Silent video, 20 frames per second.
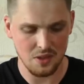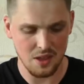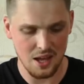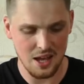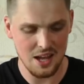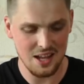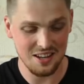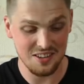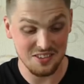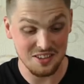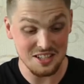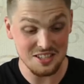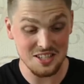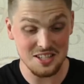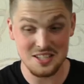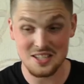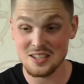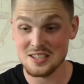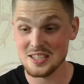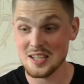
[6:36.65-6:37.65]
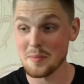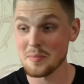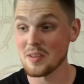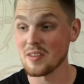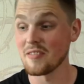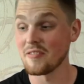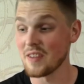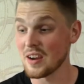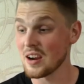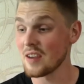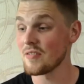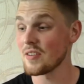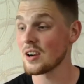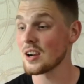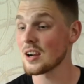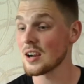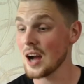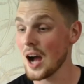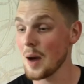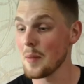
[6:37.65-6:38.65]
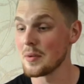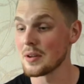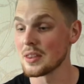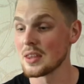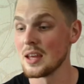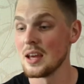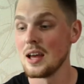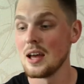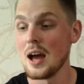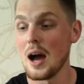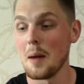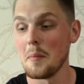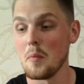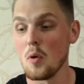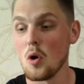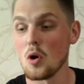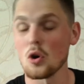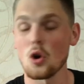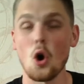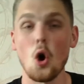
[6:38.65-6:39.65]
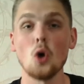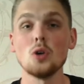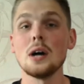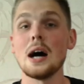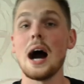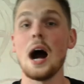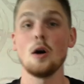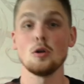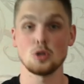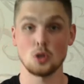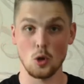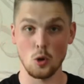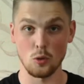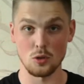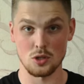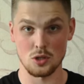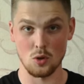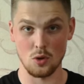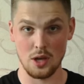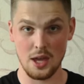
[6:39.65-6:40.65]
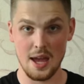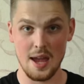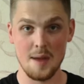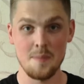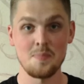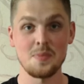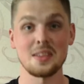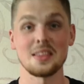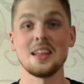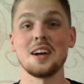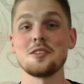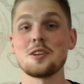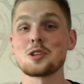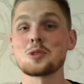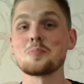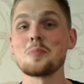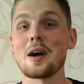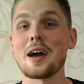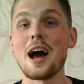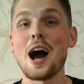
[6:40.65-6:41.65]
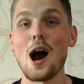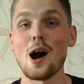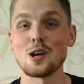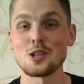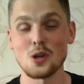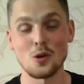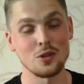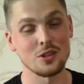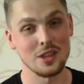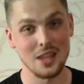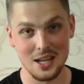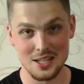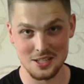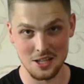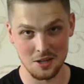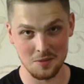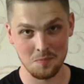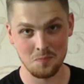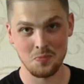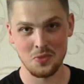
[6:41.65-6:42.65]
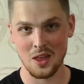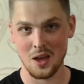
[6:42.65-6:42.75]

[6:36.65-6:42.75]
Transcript: And this is something very, very common among all households, okay? Not just my household does it.